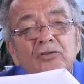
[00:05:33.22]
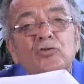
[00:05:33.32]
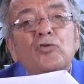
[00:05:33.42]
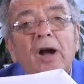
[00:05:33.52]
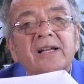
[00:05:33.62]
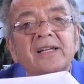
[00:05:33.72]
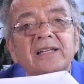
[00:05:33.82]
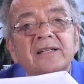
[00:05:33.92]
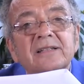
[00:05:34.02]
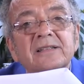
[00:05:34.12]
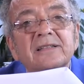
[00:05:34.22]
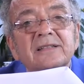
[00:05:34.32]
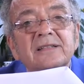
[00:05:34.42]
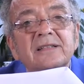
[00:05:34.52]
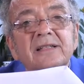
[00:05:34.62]
Draghi.
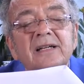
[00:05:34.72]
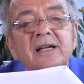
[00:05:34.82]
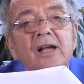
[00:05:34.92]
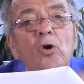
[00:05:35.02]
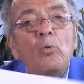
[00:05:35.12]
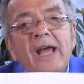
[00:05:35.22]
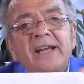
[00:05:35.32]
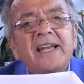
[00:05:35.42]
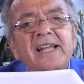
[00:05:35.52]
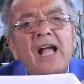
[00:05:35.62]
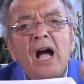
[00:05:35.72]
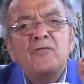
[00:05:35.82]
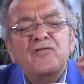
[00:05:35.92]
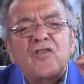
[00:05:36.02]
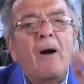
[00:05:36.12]
Where did he
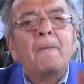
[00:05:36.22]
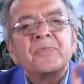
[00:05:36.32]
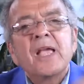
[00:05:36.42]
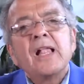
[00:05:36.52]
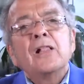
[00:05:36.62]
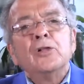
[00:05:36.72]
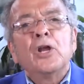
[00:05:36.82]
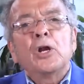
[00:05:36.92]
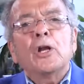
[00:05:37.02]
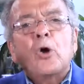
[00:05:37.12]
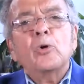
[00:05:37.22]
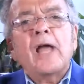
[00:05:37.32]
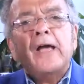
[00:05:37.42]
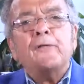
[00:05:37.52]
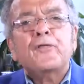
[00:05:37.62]
come from, little
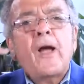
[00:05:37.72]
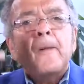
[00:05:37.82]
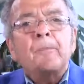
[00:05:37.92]
lowlife?